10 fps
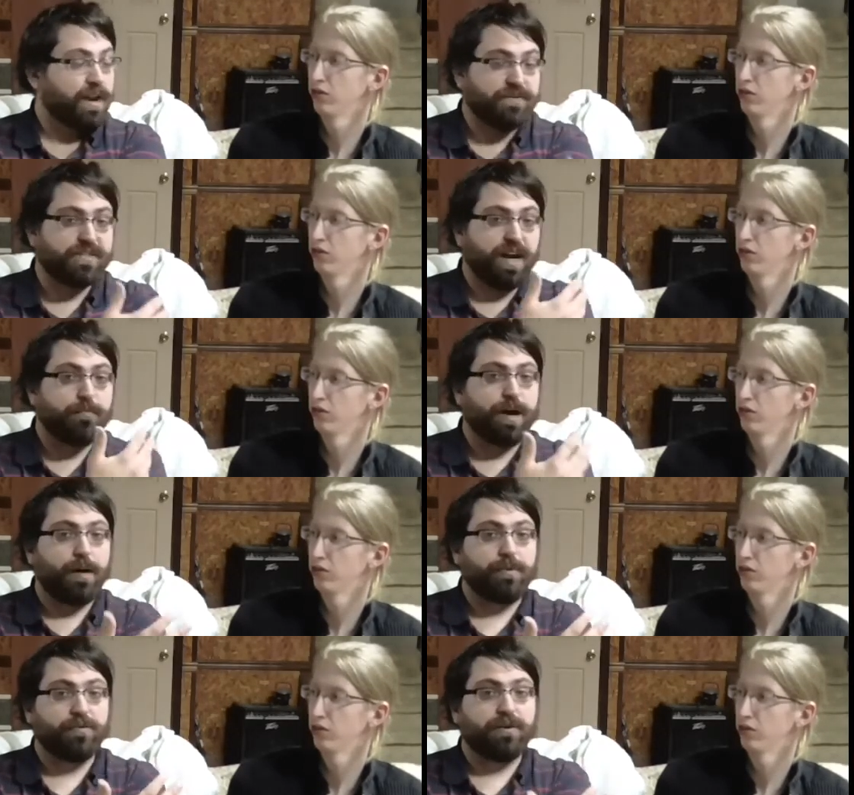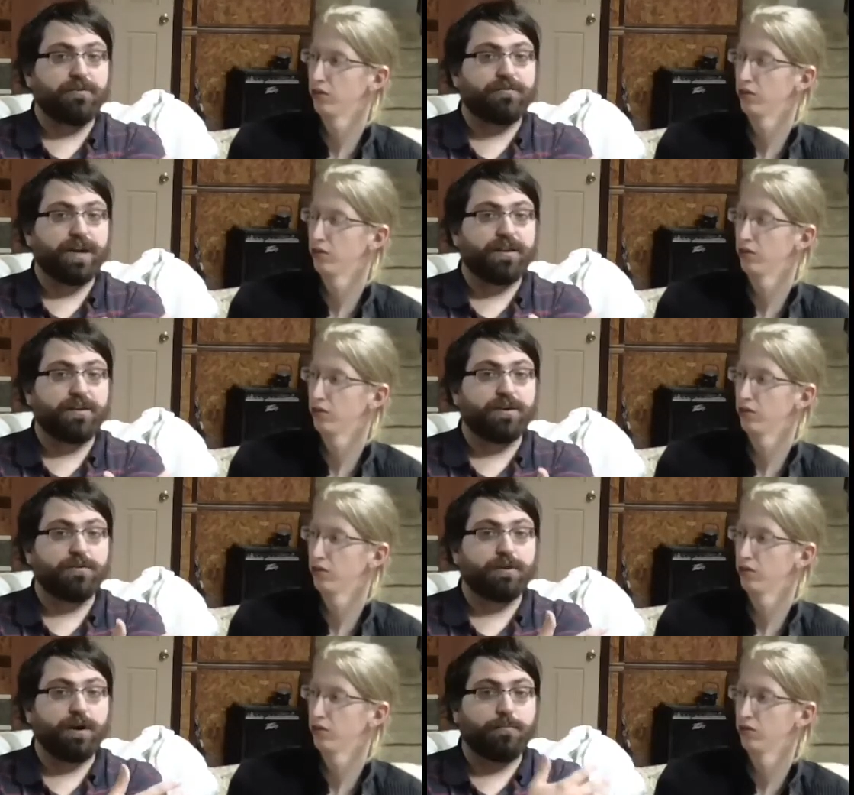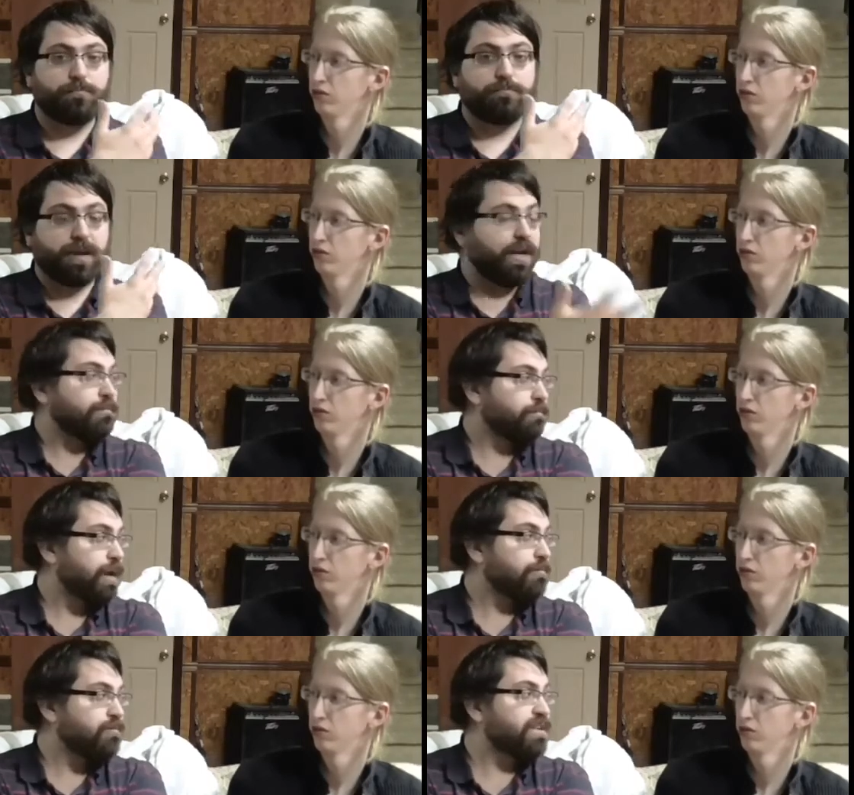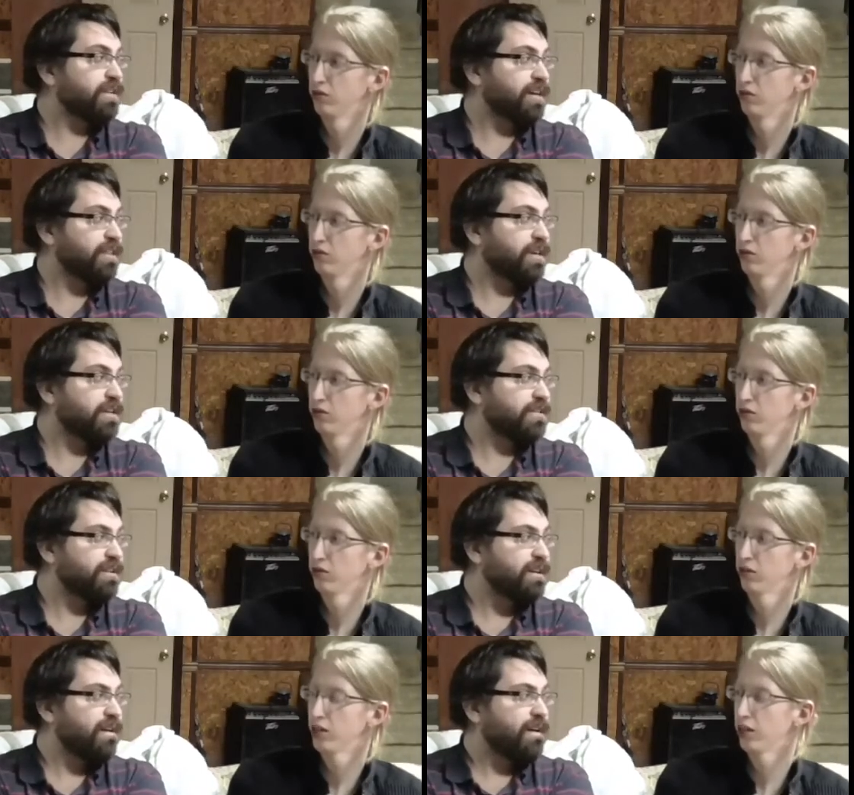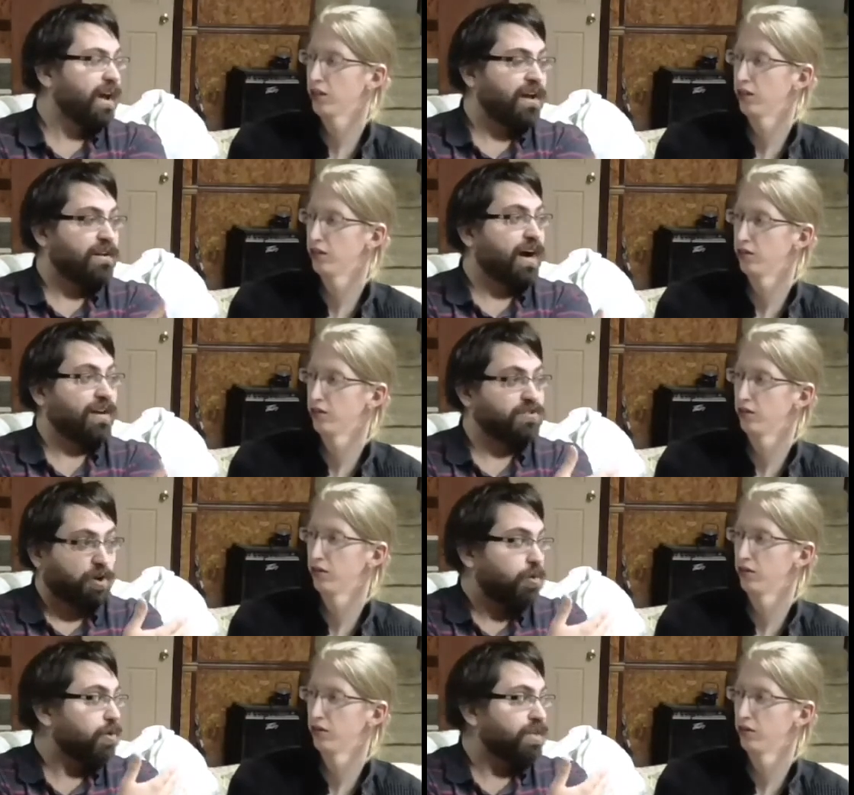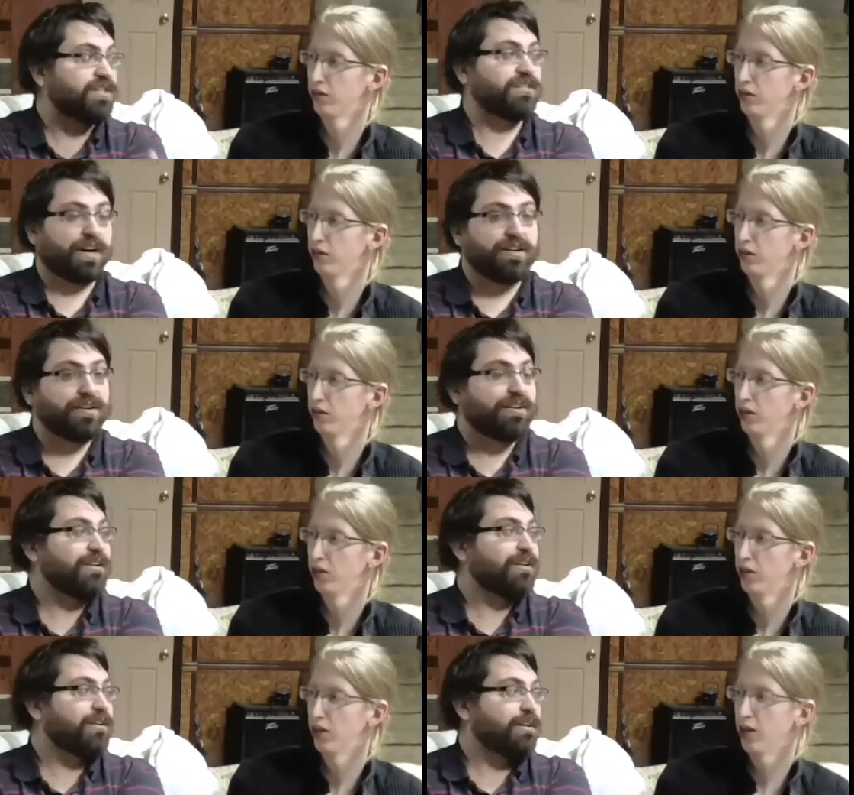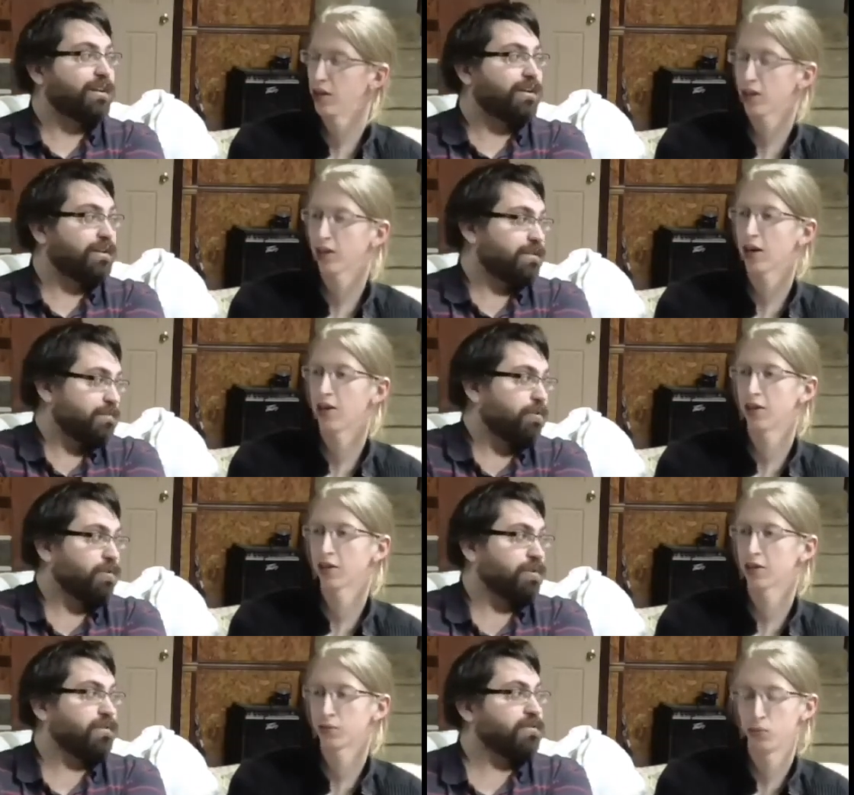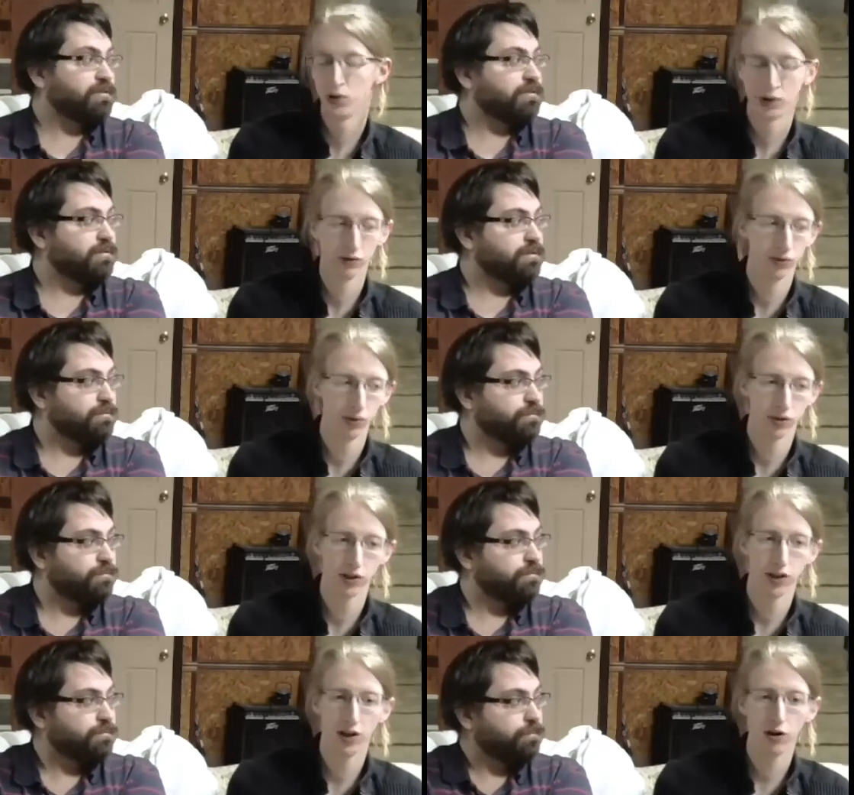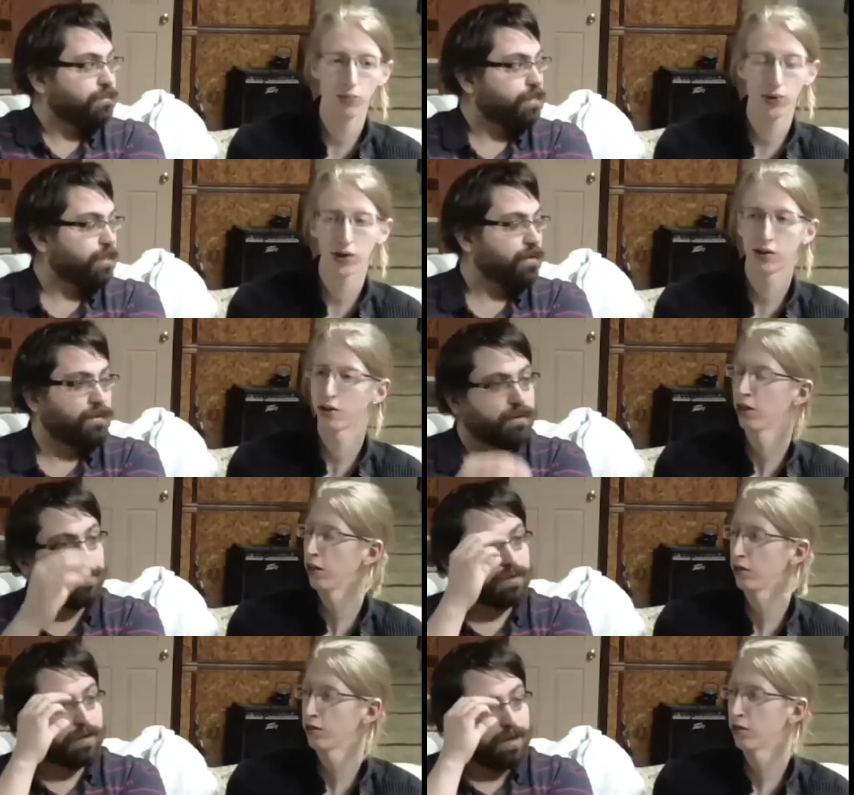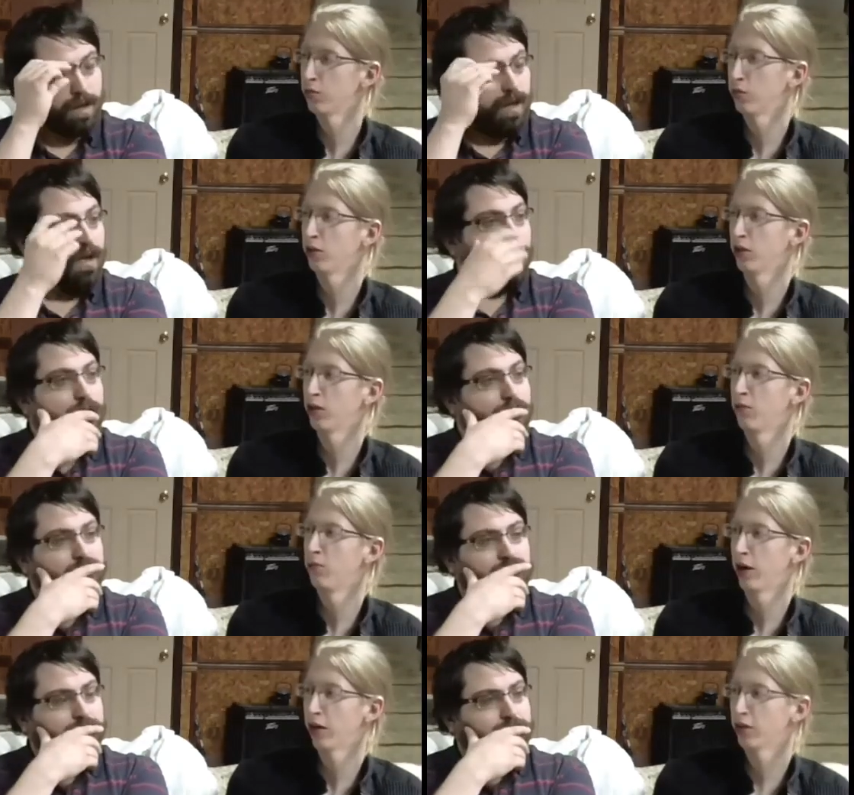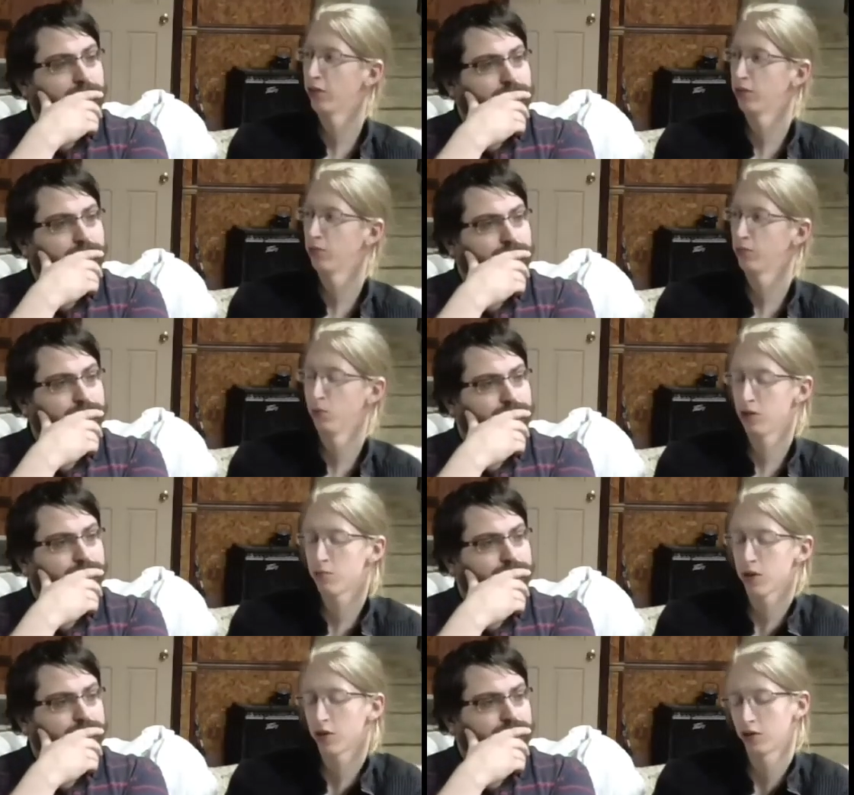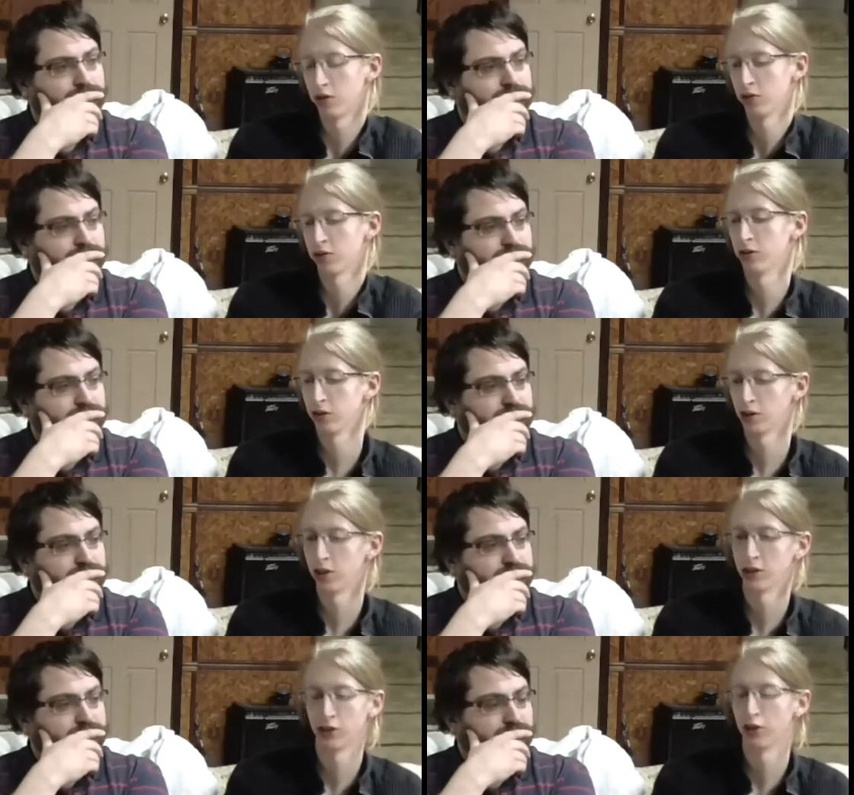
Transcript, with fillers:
Speaker 1: And if it's gotten popular enough that you know it can make movies like these, yeah. and not totally suck
Speaker 2: and I think I think that's really unfortunate. I, I hope they they at some point they come back to remake Ghost in the Shell as an